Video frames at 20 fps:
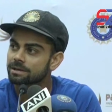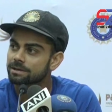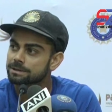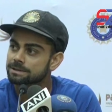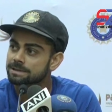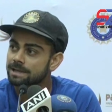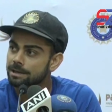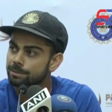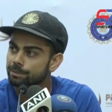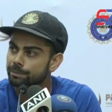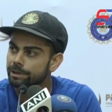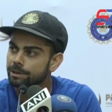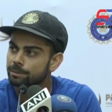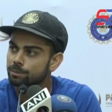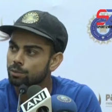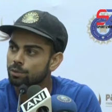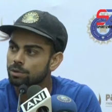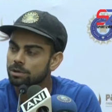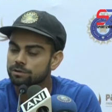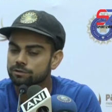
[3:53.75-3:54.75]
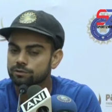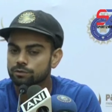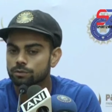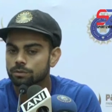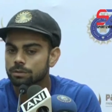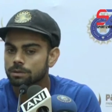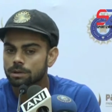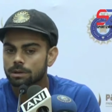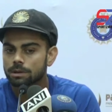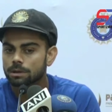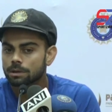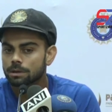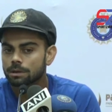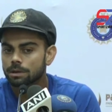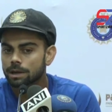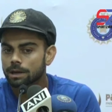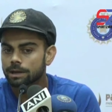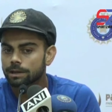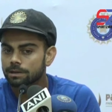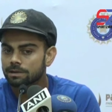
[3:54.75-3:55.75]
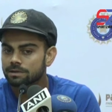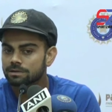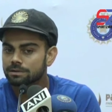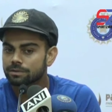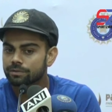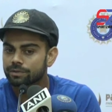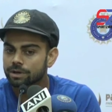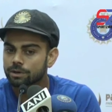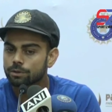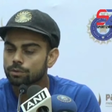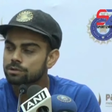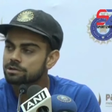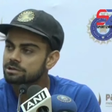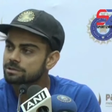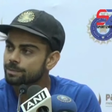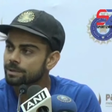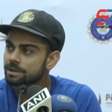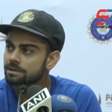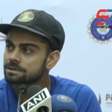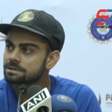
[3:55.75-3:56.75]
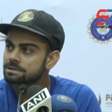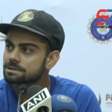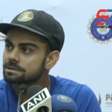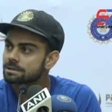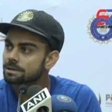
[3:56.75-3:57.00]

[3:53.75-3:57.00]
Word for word: He is that main bowler. So uh, he's in a very good space.